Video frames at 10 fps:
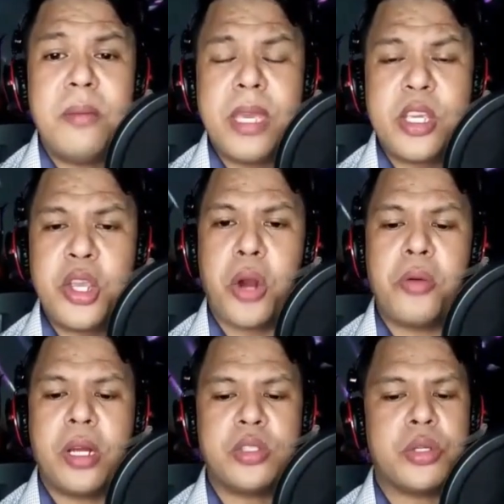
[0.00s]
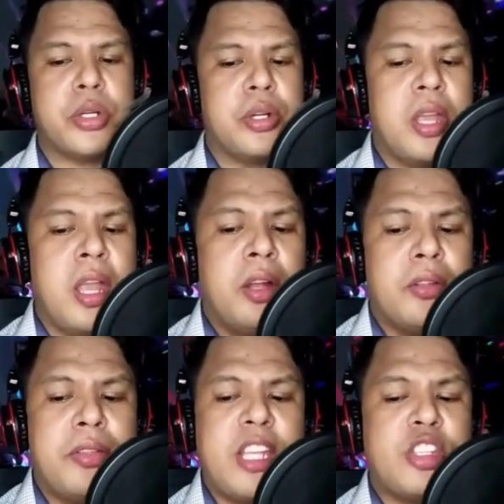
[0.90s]
And the next
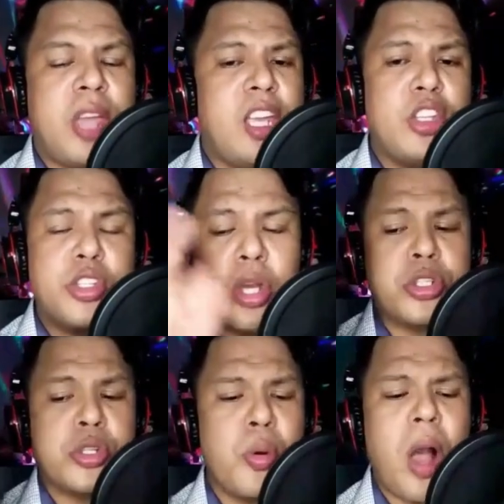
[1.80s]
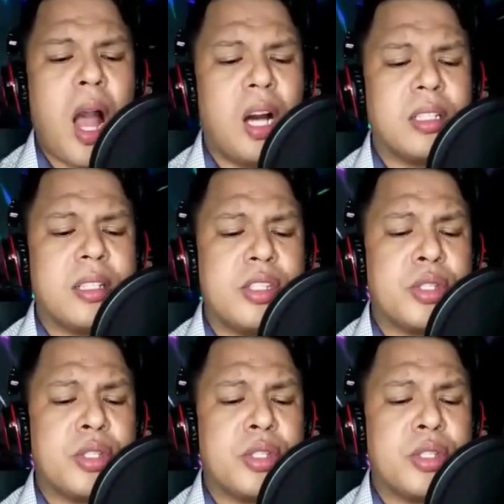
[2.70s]
one is round.